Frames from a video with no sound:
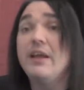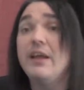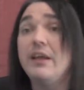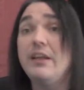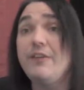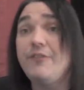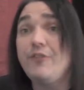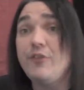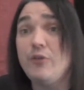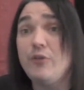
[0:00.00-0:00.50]

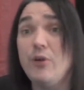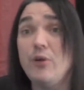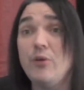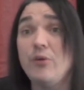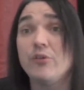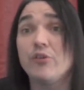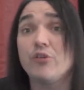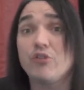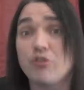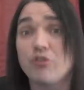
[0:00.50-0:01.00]
And if you
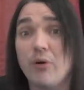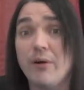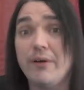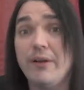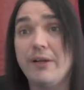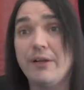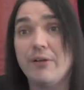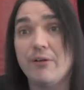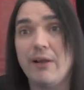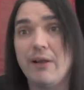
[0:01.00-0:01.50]
do, you're
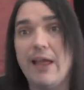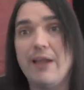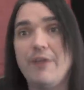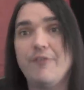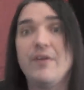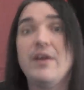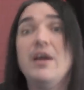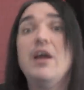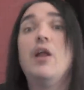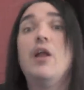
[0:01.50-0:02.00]
shortening your
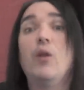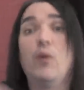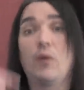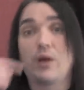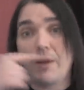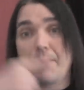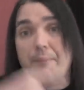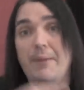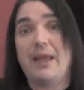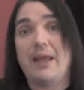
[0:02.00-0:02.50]
life.
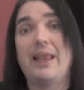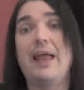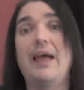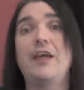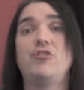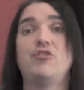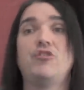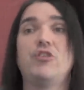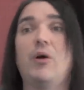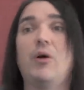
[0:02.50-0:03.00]
Look at my
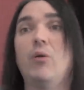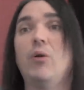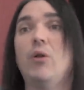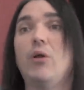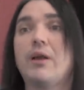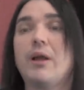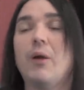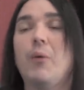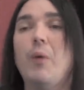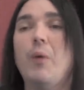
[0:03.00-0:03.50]
last show.
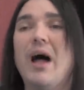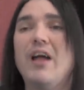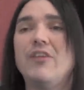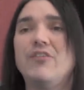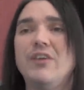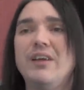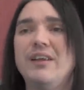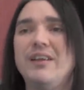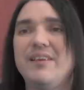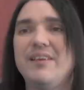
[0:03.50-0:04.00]
Look at
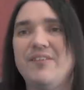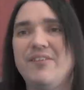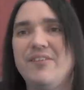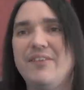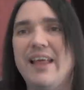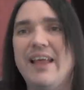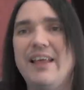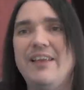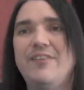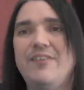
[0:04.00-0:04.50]
Washington
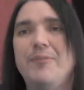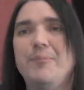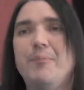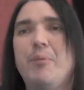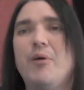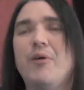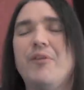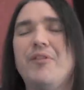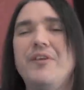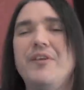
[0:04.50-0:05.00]
State's
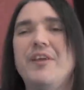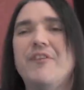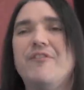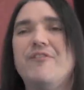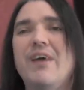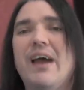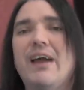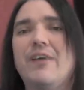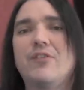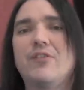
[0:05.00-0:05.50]
birth
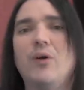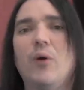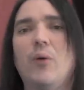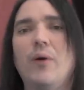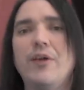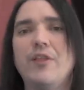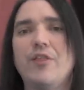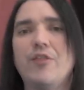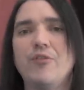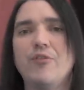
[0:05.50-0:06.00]
defects
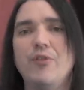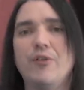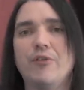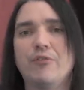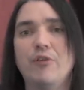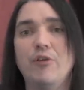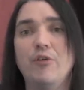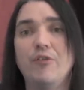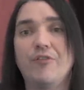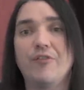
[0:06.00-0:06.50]
going through the
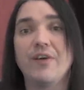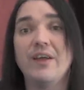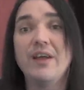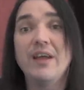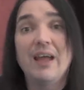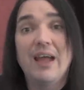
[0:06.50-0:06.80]
roof.